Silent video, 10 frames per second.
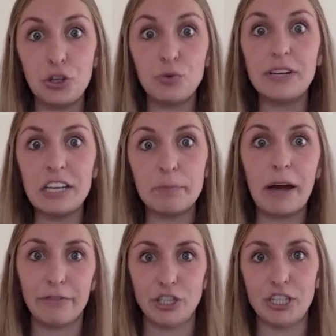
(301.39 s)
unique
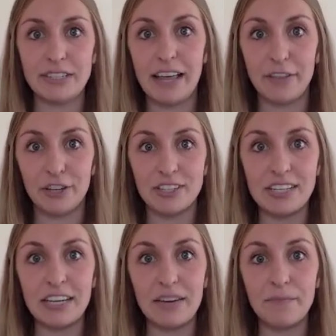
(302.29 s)
beverages that they're
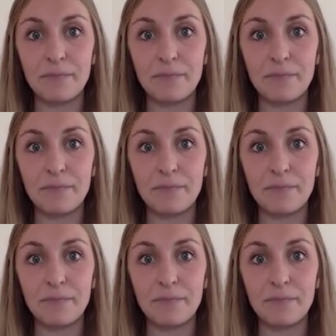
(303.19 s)
seeing.